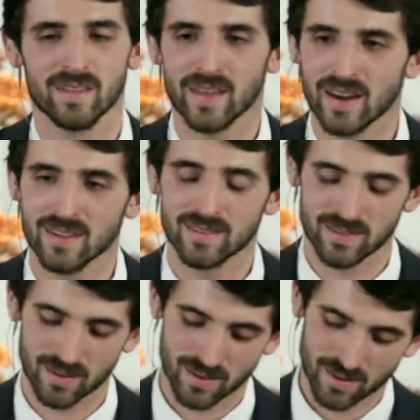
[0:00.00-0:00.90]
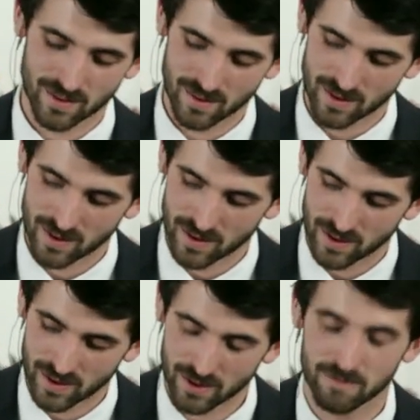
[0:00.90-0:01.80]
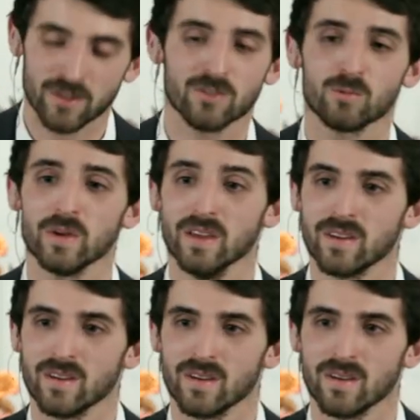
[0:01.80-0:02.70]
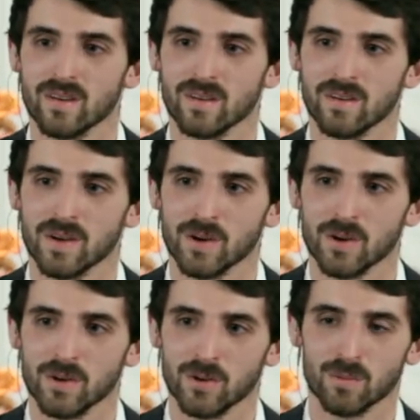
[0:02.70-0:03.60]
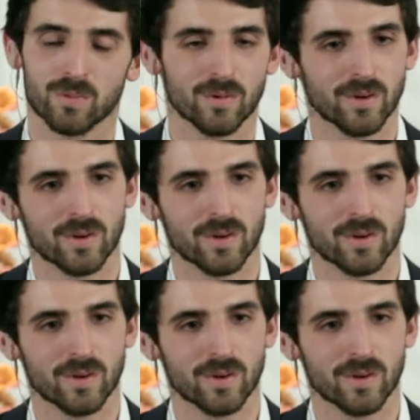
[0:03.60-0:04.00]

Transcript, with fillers: And that is if this week you'll,